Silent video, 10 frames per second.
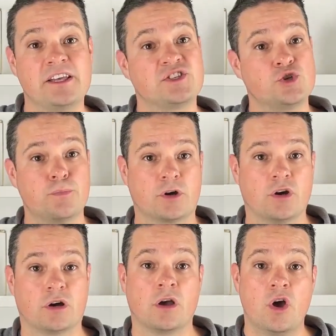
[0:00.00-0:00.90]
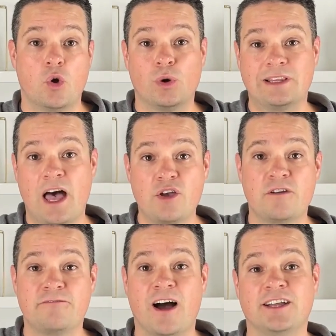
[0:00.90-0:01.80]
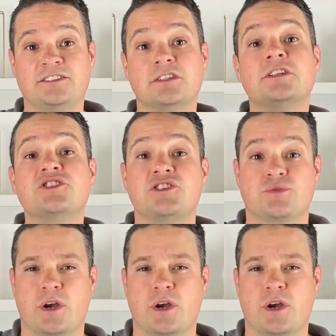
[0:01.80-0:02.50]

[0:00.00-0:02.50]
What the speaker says: Supercook will allow you to find delicious